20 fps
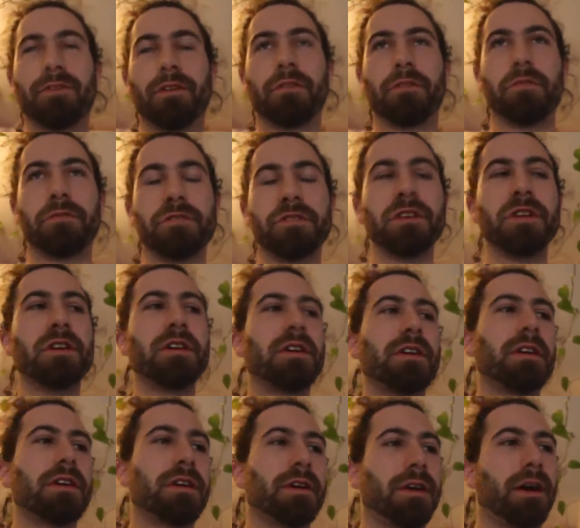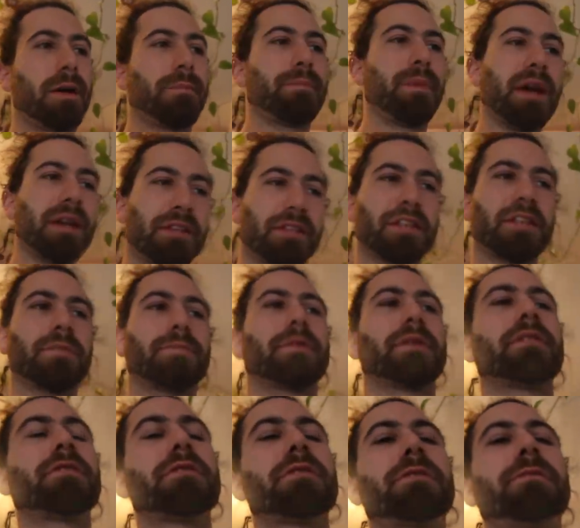photos. I might keep
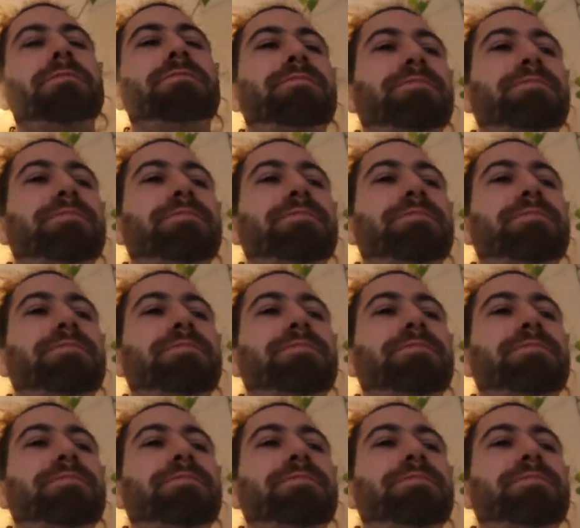it,